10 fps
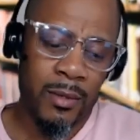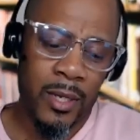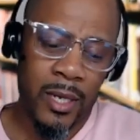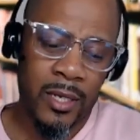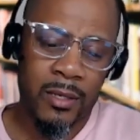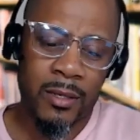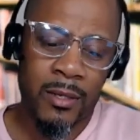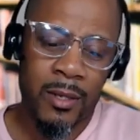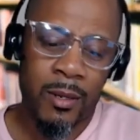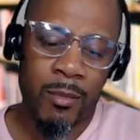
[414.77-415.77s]
As
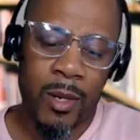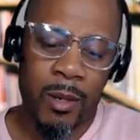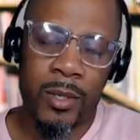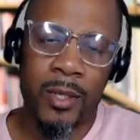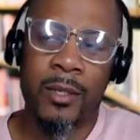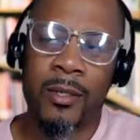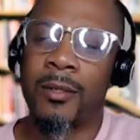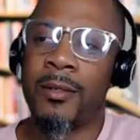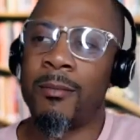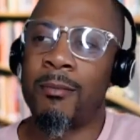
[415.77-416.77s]
my brother
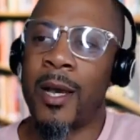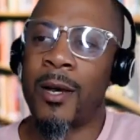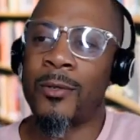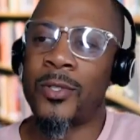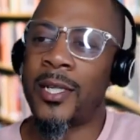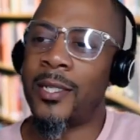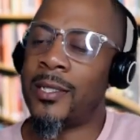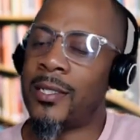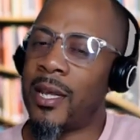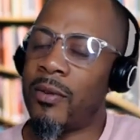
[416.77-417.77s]
Miles will say,
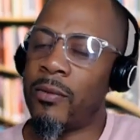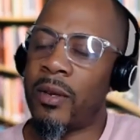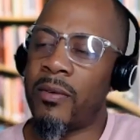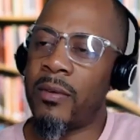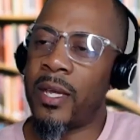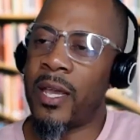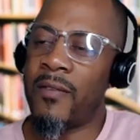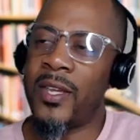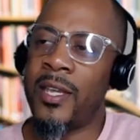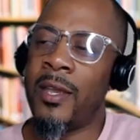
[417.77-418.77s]
this is heavy
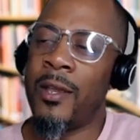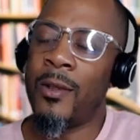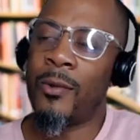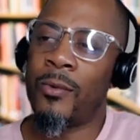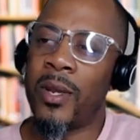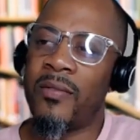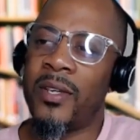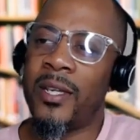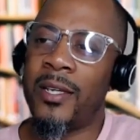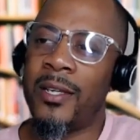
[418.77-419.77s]

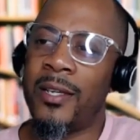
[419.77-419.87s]
revelation.